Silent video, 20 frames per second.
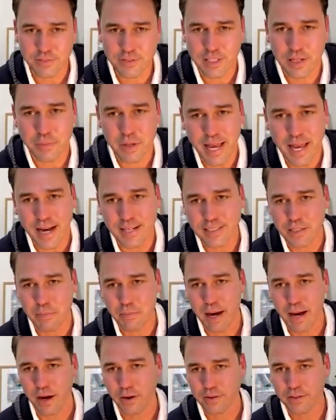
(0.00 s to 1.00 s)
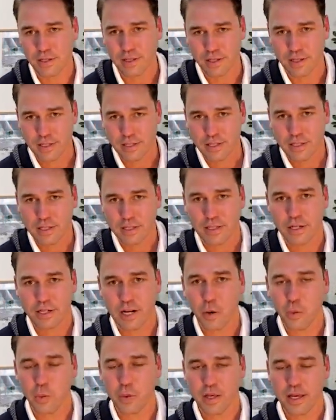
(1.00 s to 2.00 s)
If somebody asks about, you
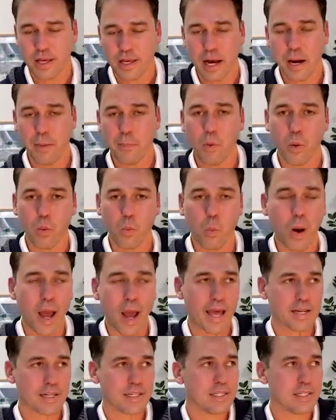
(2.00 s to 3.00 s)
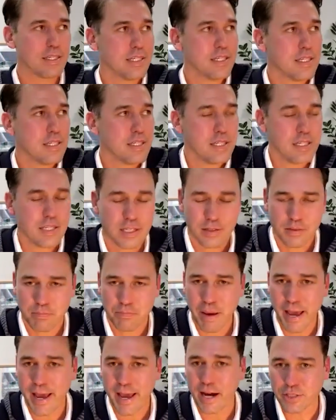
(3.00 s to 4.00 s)
know, when
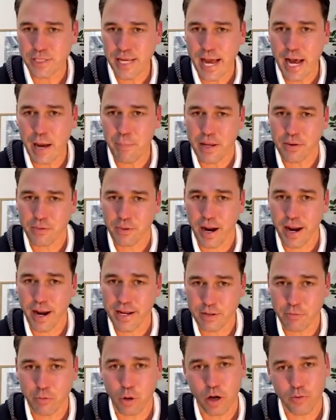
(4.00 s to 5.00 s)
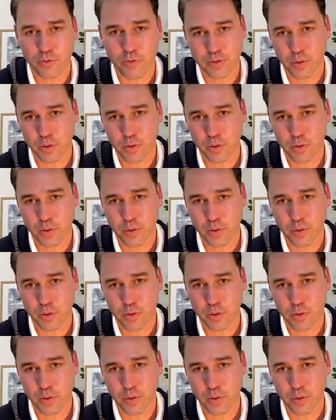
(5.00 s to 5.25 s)
payouts happen, right? Well, if it's